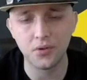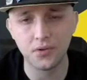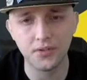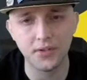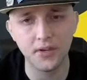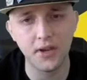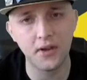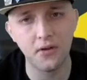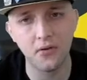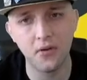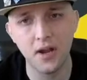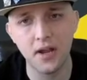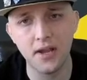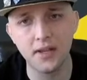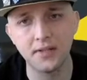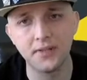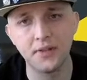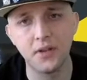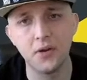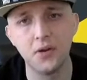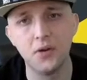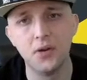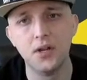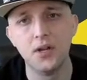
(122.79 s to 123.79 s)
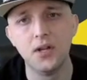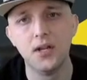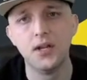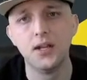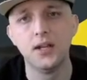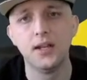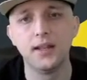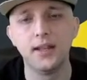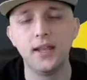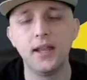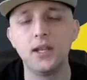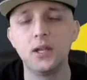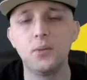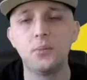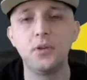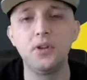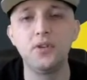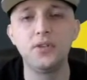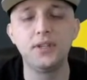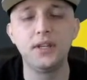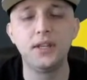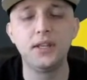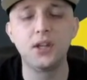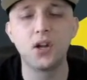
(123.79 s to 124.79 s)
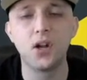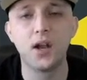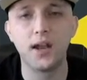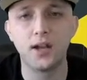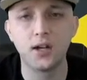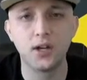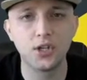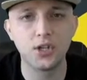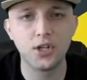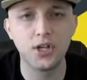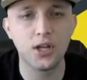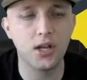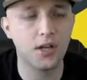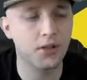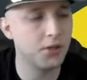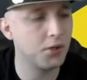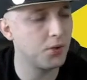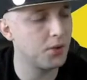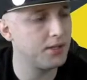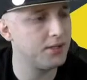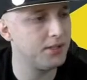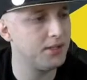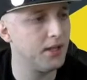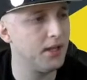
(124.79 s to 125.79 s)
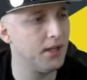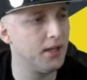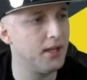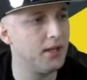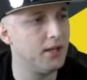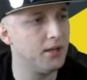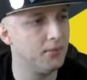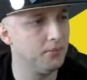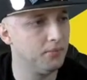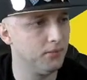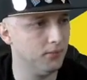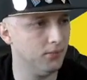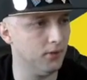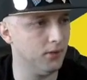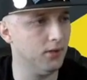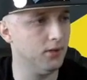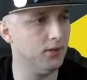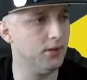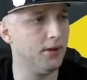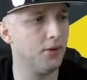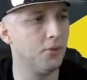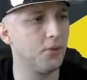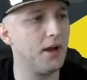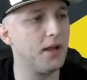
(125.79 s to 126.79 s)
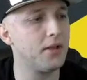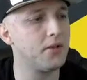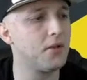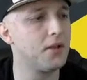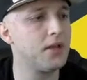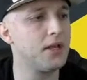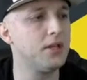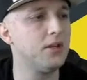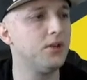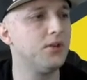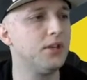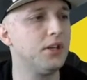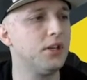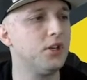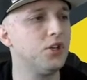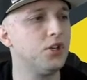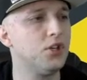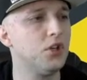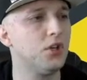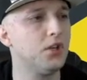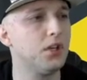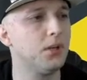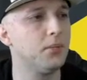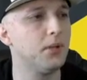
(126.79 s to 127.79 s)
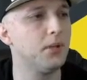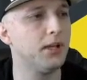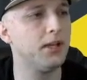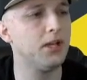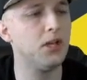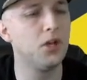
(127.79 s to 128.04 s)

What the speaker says: Sight, right? So they end up using their energy on the Cresselia, and rather than using a shield, I'm like, you